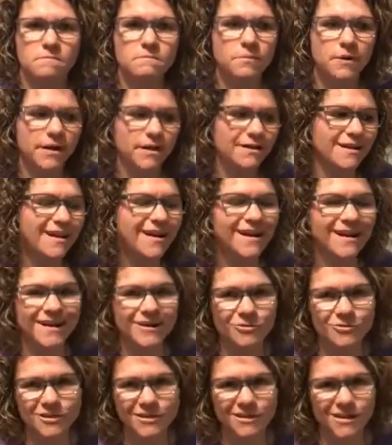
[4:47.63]
But
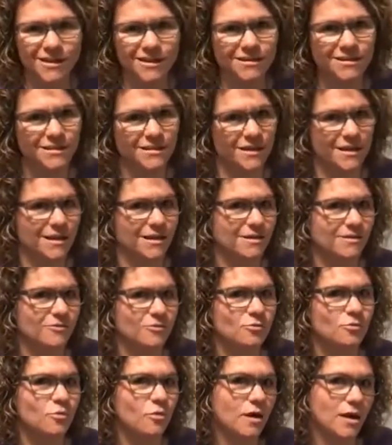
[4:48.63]
I only like to
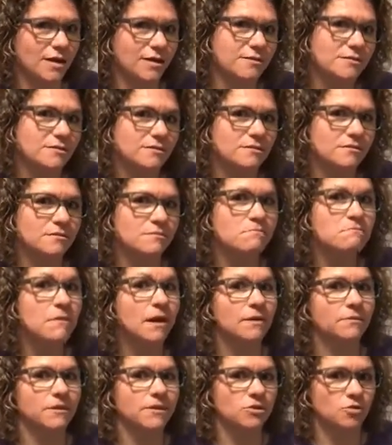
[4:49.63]
candle once,
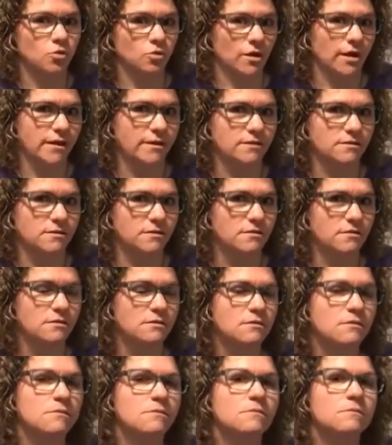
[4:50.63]
maybe twice,
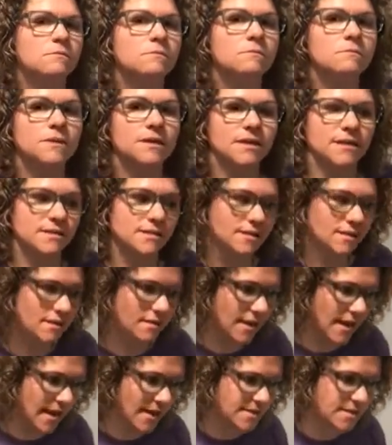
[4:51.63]
because
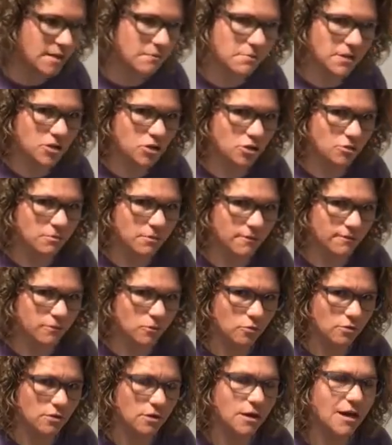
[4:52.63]
as I mentioned
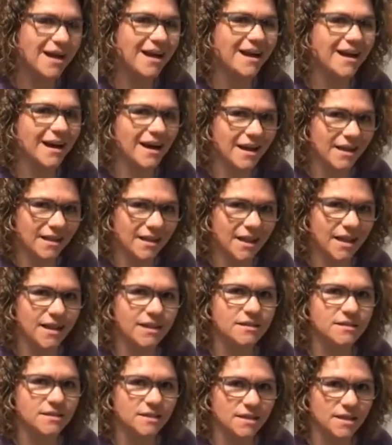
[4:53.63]
before, I
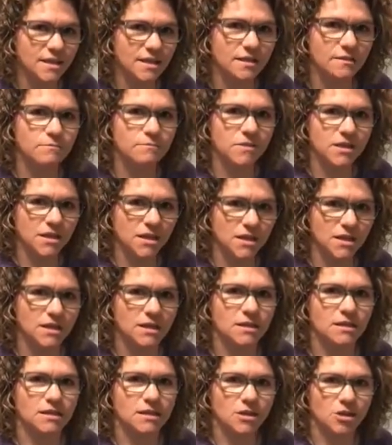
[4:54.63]
like to keep the
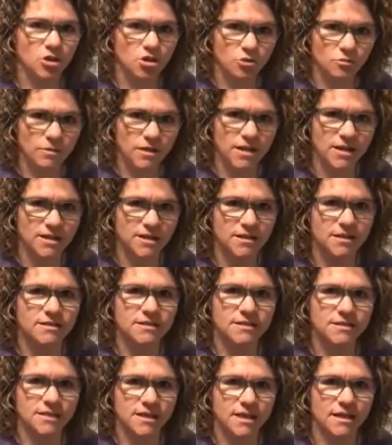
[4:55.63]
heat and humidity
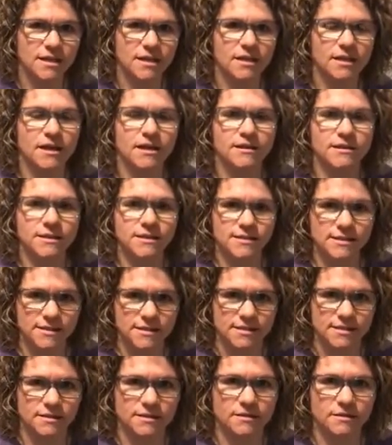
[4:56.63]
steady and
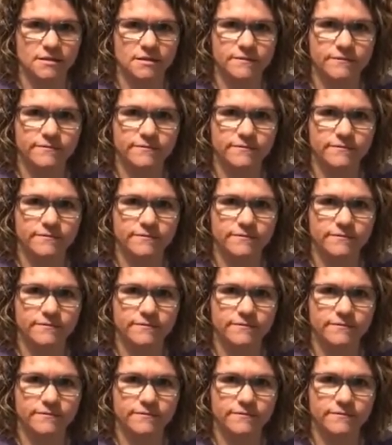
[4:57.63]
consistent.